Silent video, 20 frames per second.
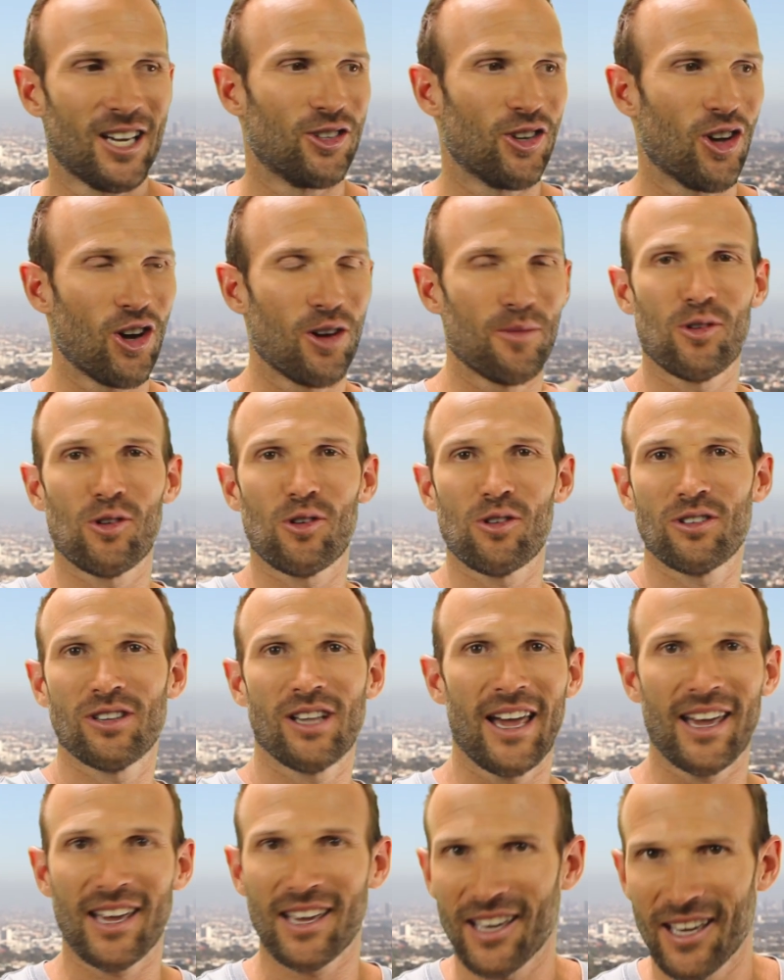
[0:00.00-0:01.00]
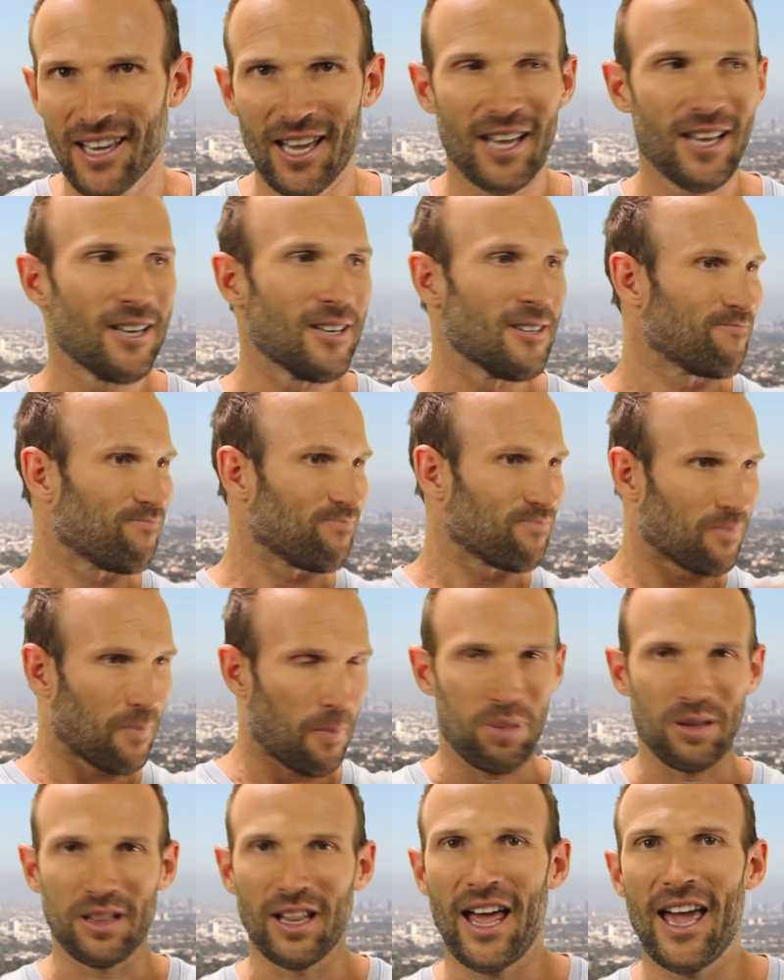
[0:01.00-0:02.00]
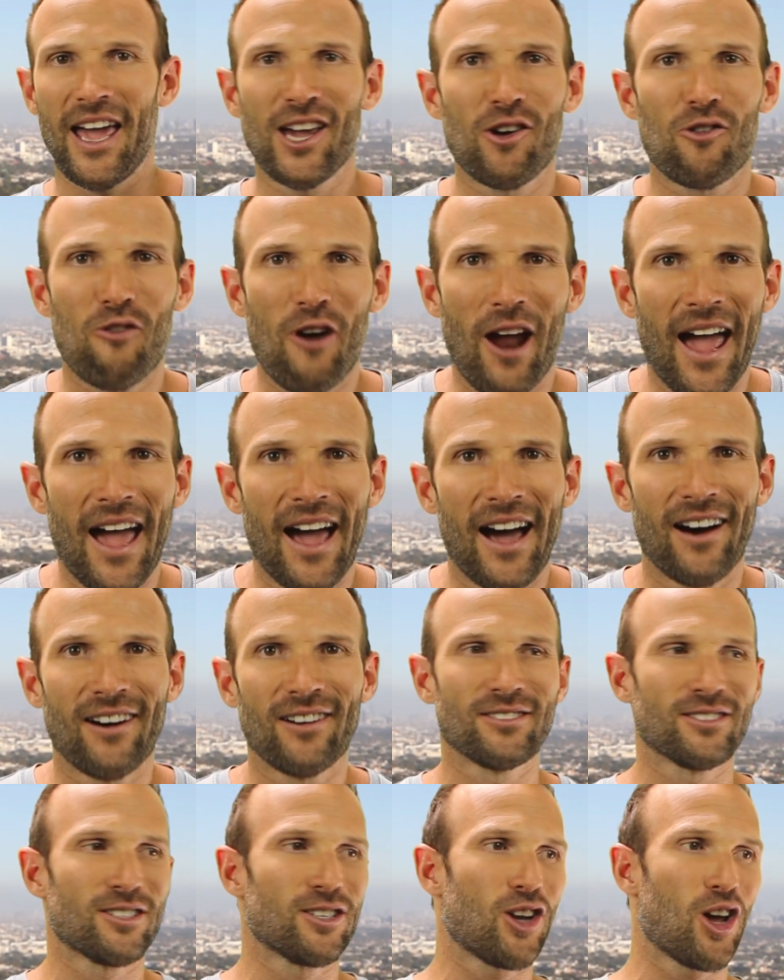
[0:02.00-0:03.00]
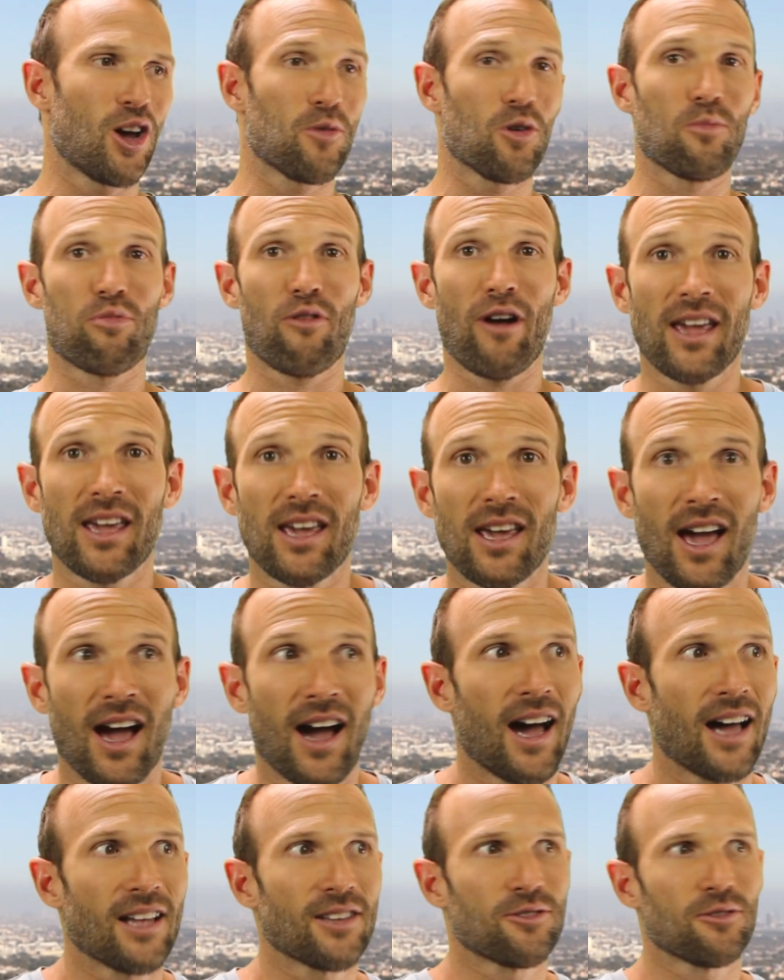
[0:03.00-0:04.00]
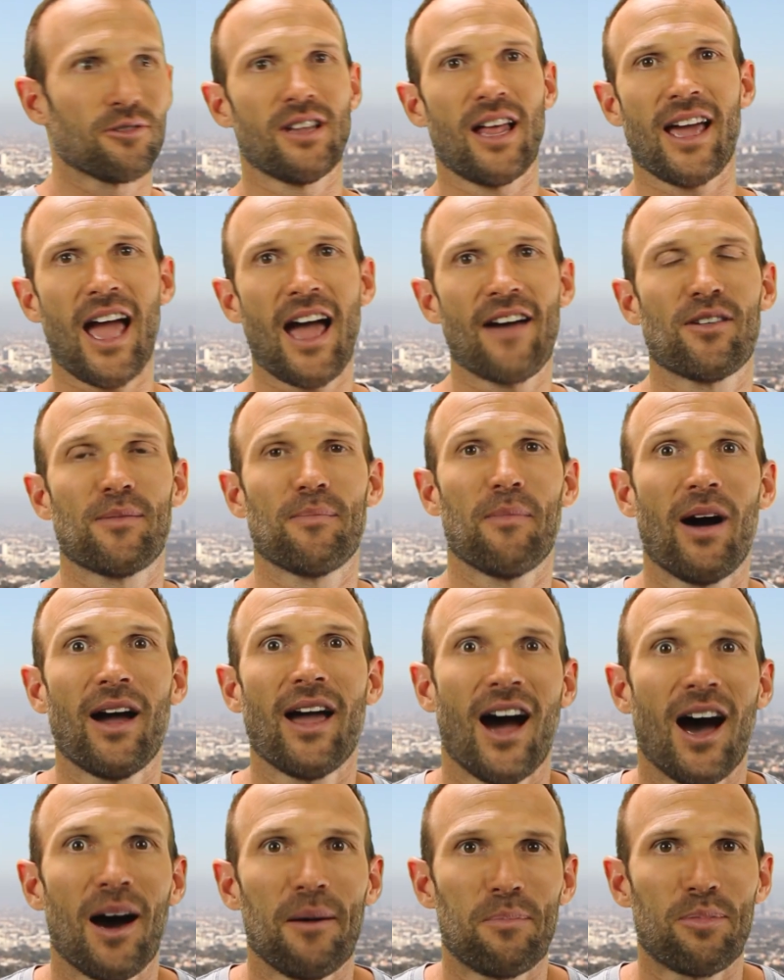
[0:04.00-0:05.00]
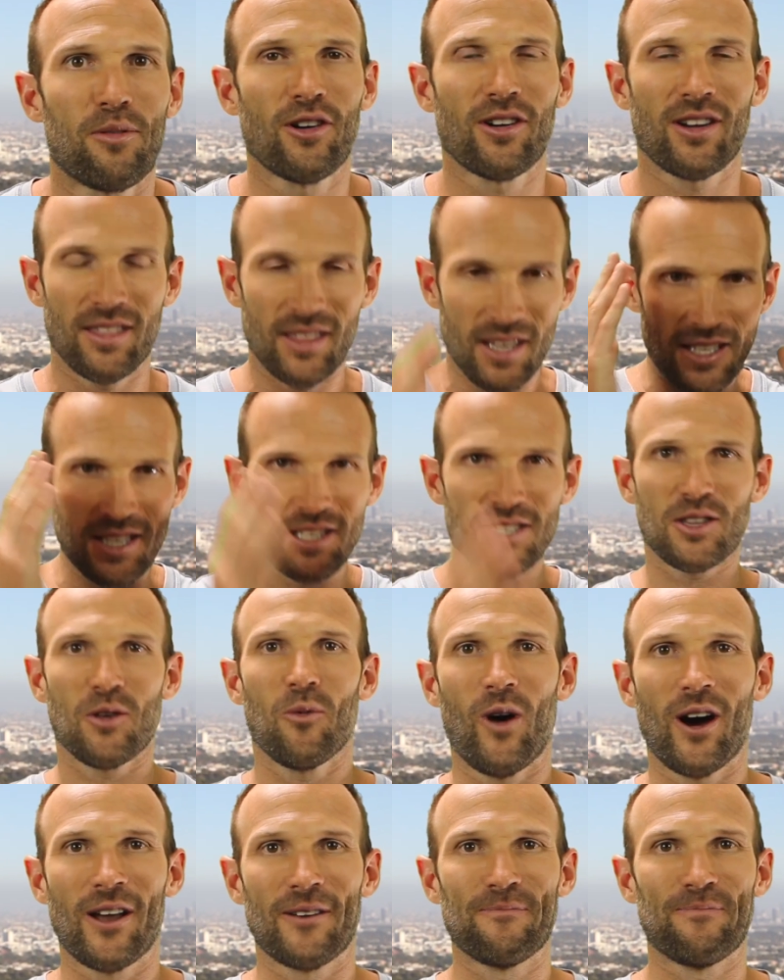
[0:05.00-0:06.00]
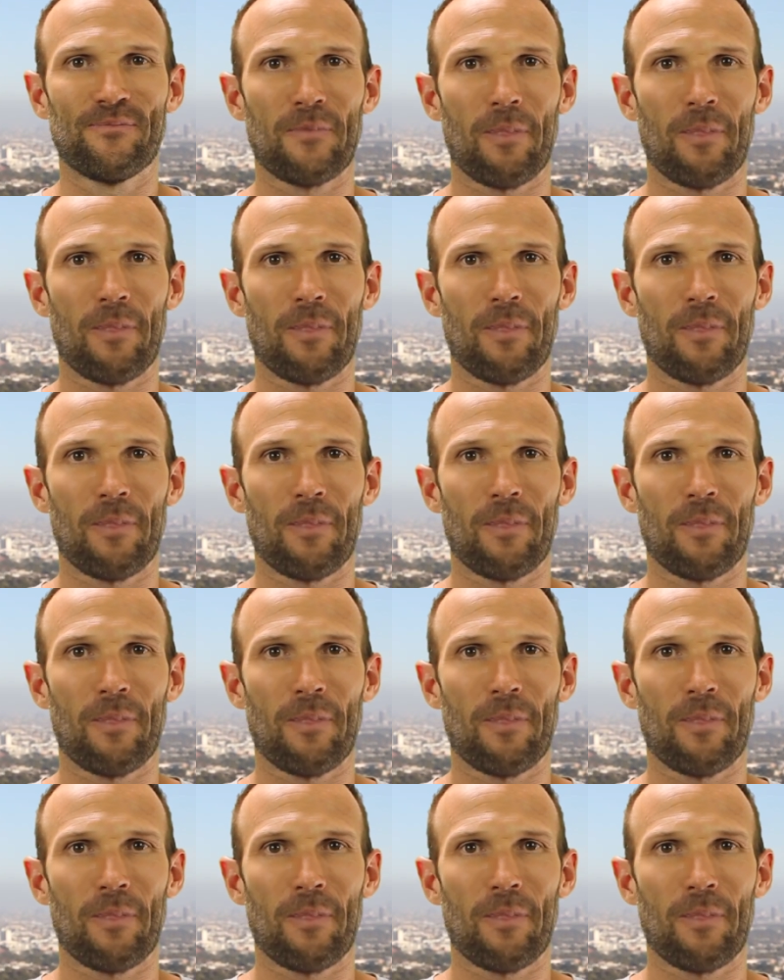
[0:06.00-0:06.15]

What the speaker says: No more like playing around, no more breaking hearts or like having my heart broken. This is the one.